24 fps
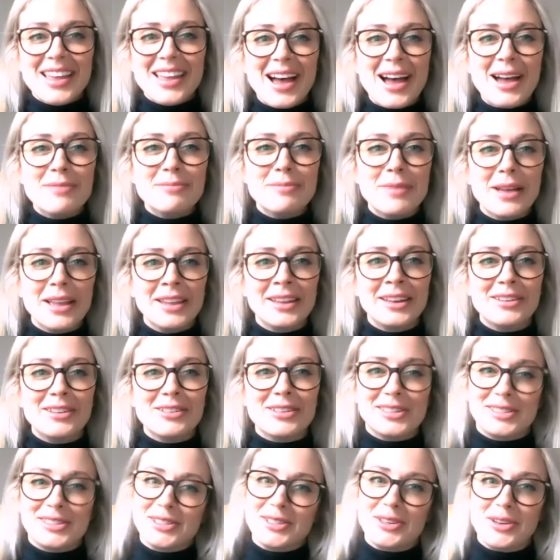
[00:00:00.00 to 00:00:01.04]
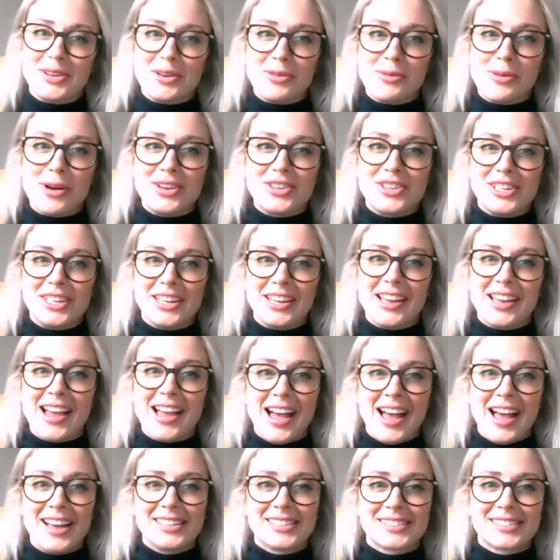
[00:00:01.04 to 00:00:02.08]
I'm Melanie Russell. You're watching
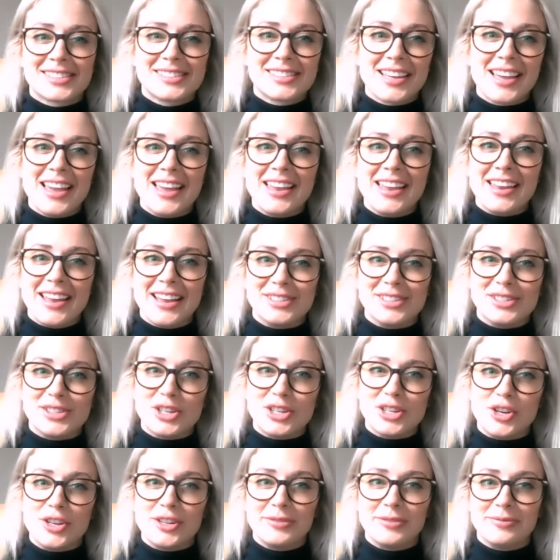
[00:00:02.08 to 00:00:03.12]
Asked and Answered.